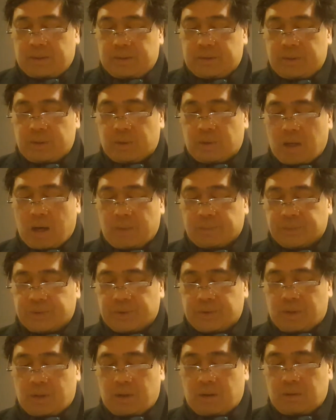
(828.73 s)
You come
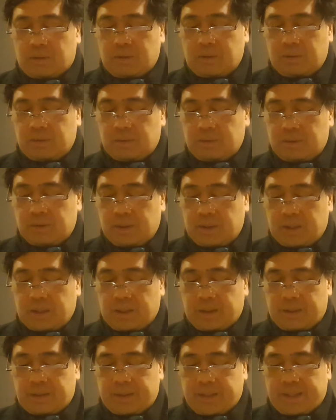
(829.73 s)
to know
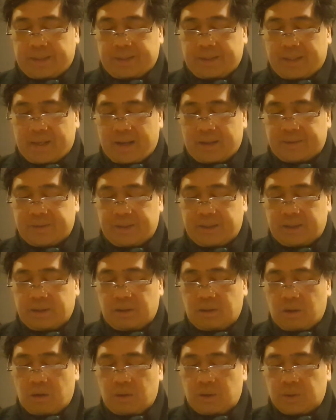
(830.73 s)
that
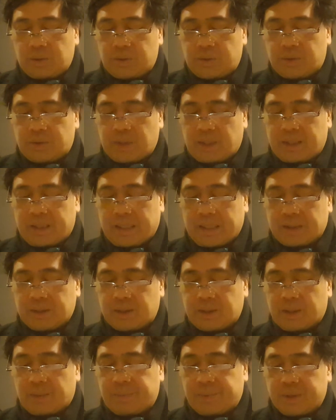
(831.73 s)
nothing goes
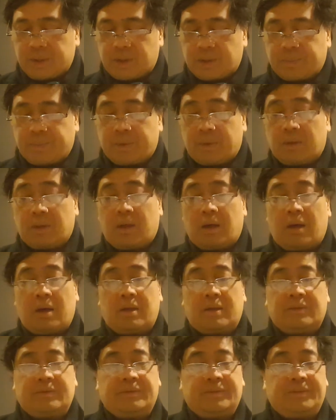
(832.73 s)
against the principle
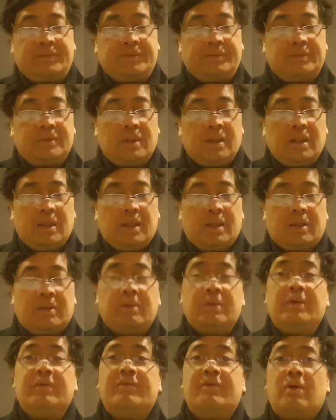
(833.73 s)
of
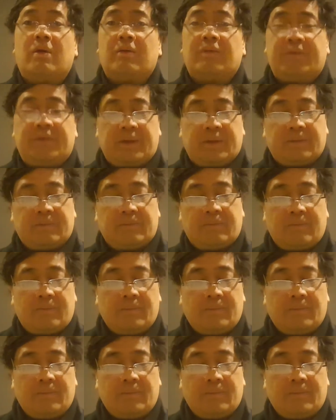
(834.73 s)
revolving.